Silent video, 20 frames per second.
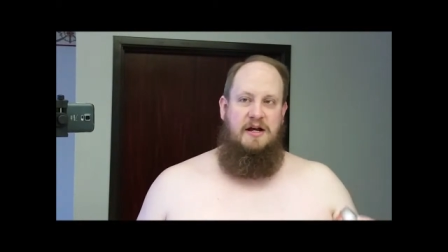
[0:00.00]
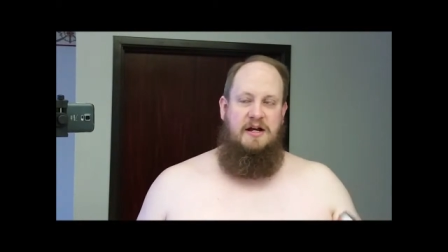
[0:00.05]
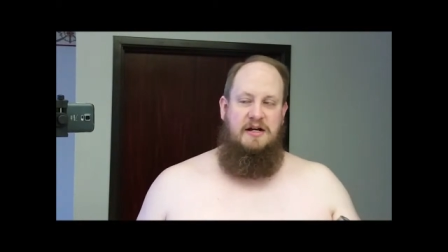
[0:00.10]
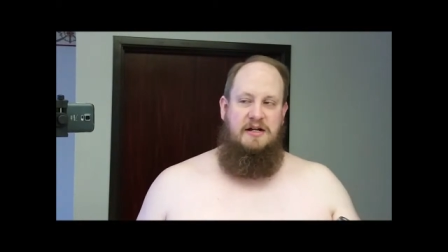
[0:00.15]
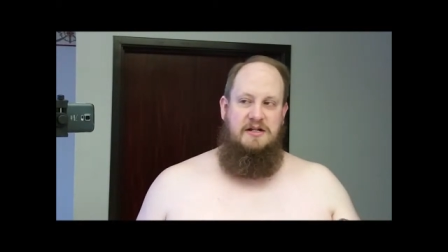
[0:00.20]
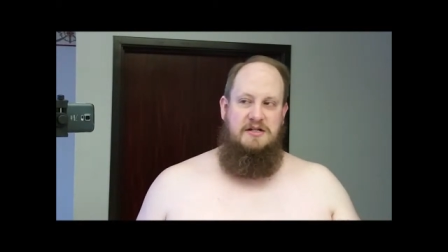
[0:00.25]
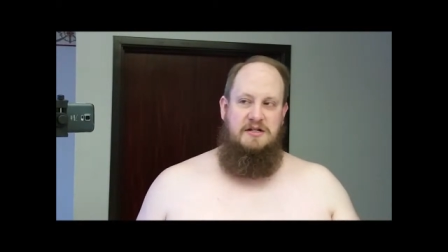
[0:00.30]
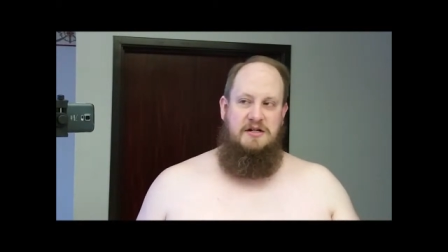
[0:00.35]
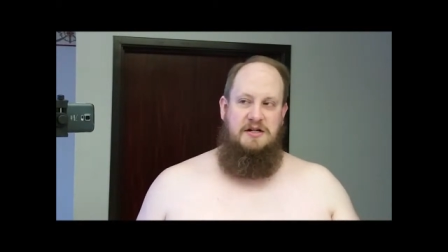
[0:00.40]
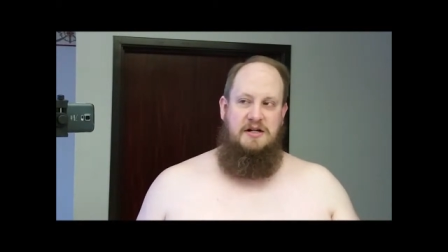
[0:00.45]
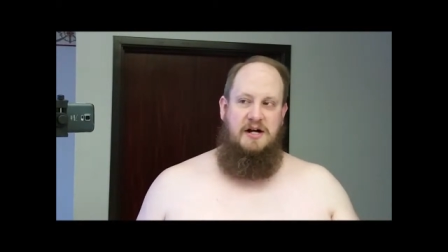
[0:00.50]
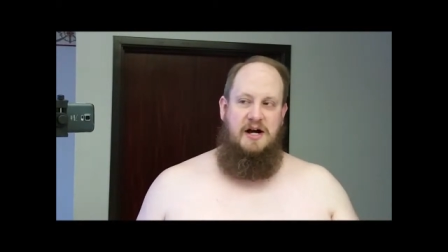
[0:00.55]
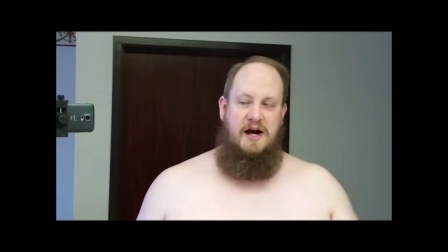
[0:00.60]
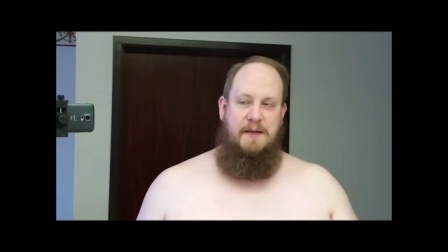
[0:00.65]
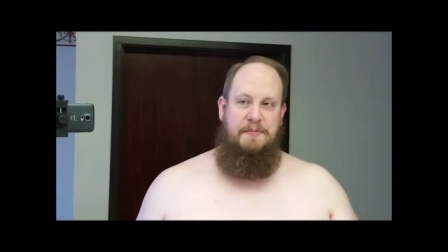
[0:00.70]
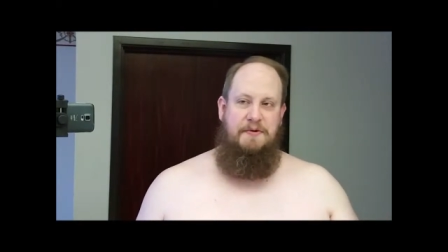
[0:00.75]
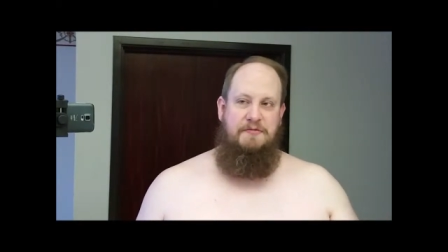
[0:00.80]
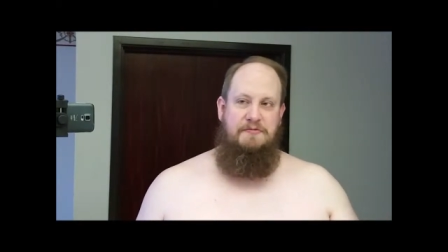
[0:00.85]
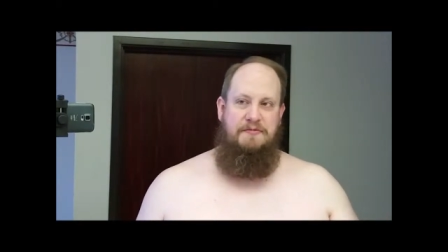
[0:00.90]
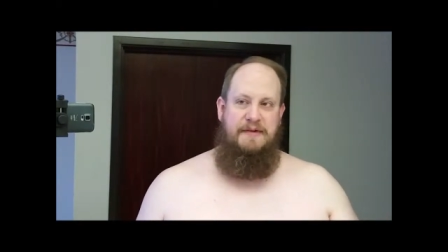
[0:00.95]
It is a
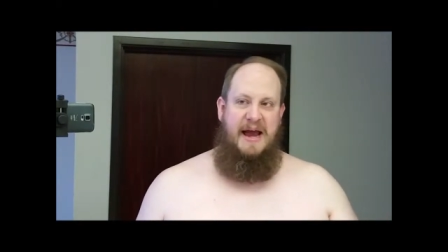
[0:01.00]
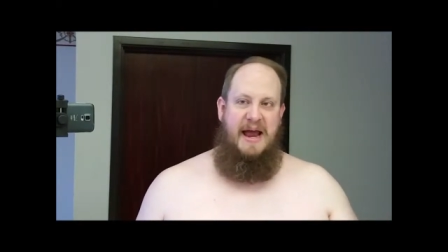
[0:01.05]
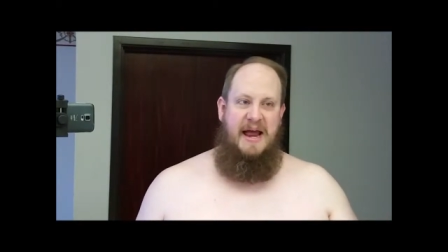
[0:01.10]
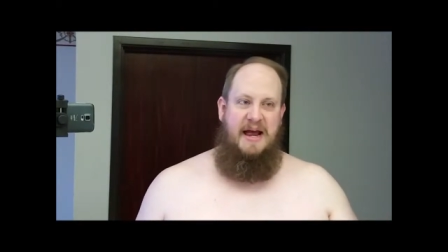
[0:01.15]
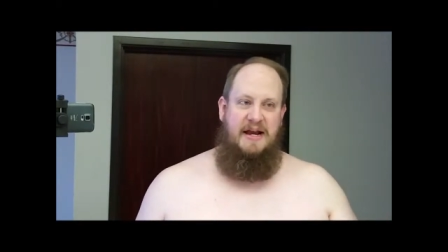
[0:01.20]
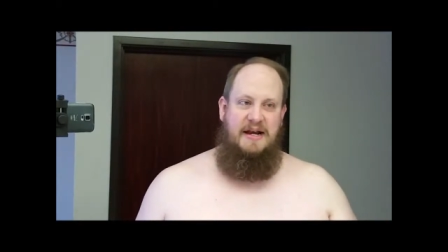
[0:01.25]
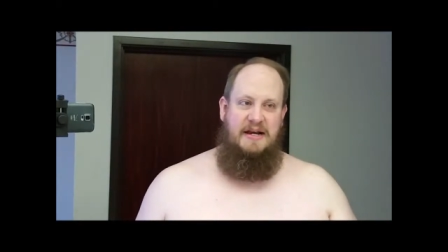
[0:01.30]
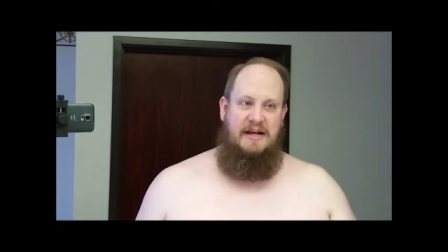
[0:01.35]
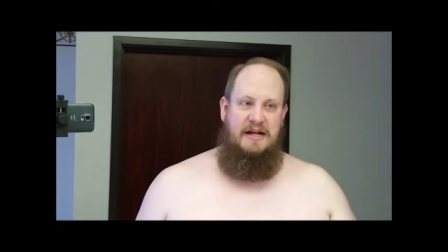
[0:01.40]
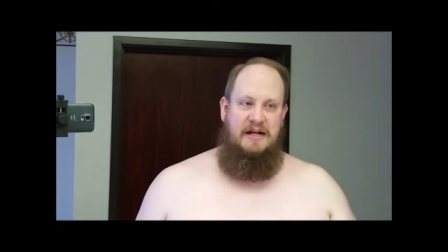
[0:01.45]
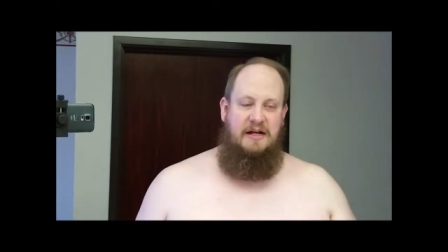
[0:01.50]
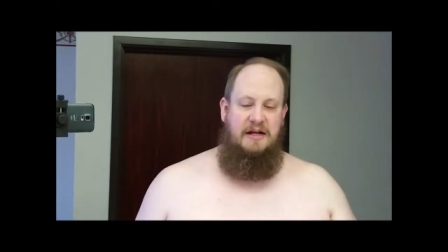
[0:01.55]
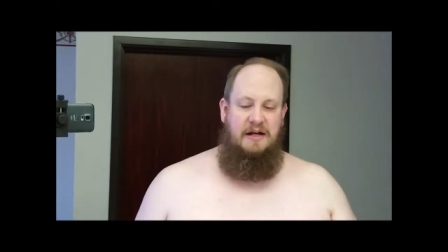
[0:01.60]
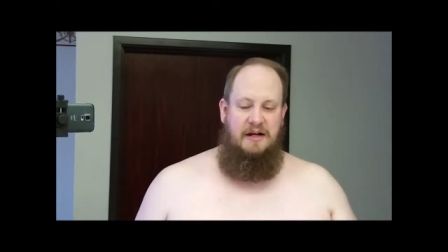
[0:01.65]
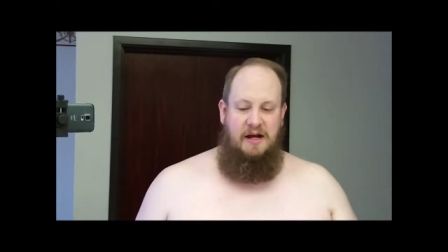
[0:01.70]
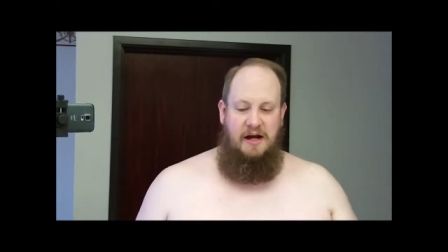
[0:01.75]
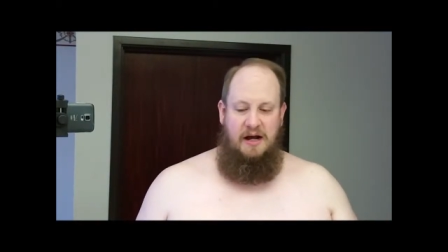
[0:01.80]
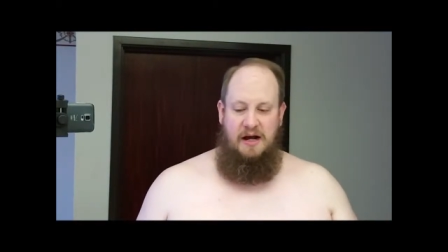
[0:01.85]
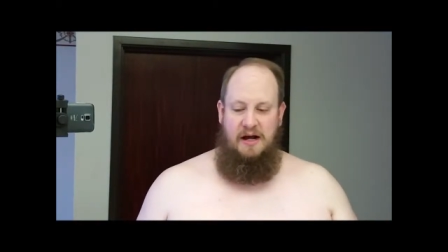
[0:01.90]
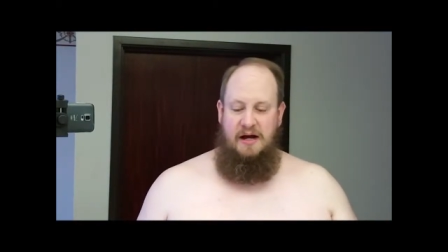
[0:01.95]
copper red.
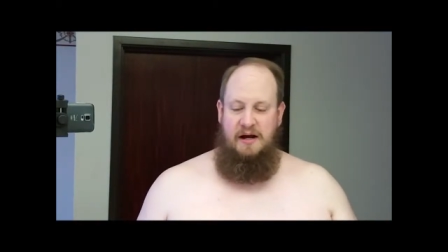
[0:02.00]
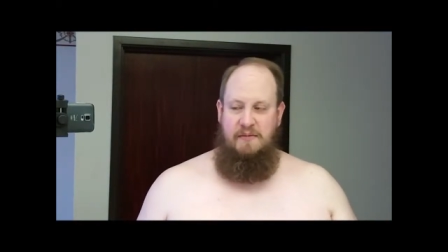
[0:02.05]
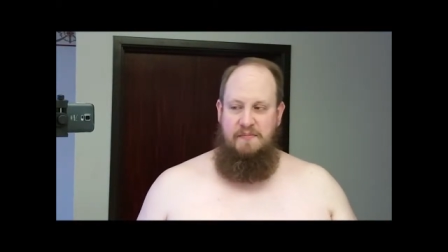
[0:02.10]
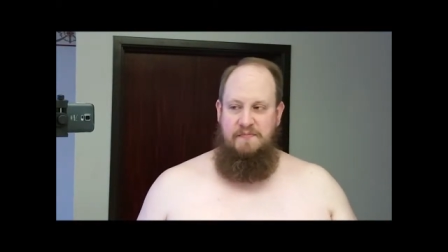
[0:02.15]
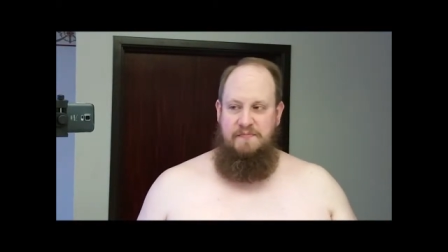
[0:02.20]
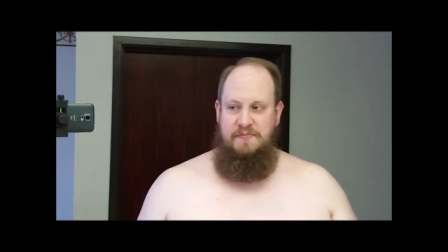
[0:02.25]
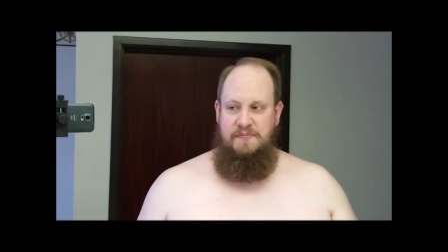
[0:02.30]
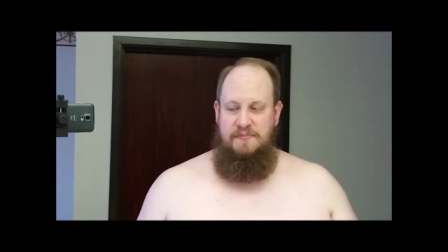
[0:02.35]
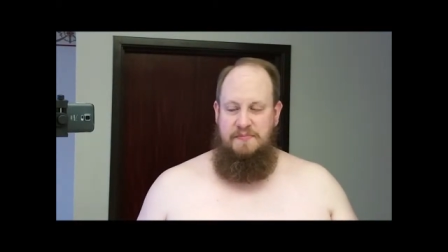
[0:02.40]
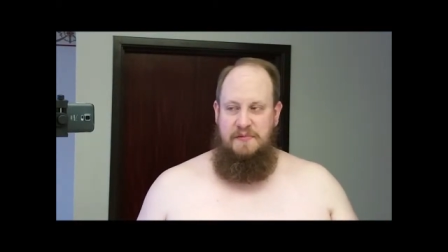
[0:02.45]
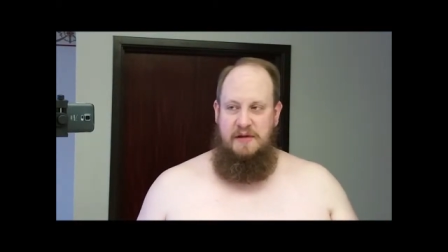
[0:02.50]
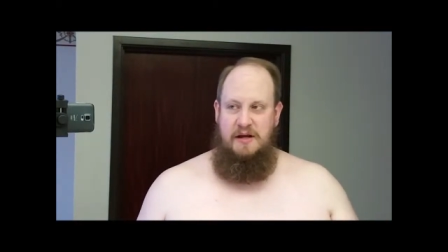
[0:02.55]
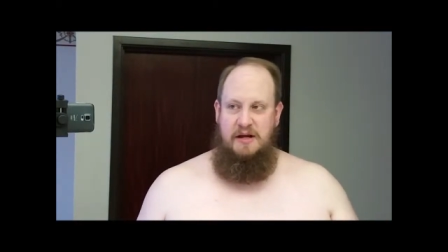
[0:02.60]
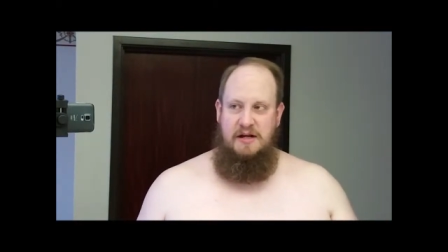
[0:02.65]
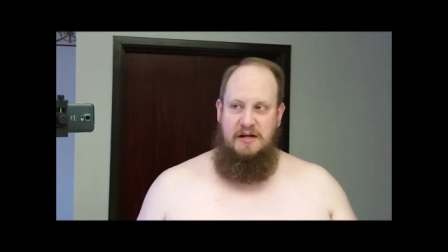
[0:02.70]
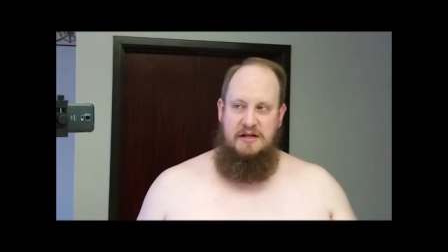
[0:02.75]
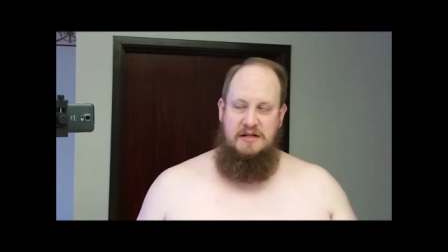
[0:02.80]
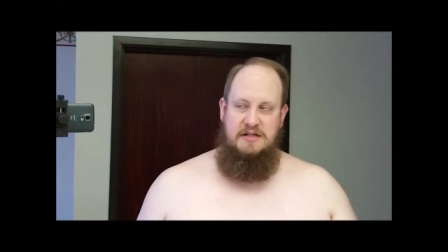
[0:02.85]
It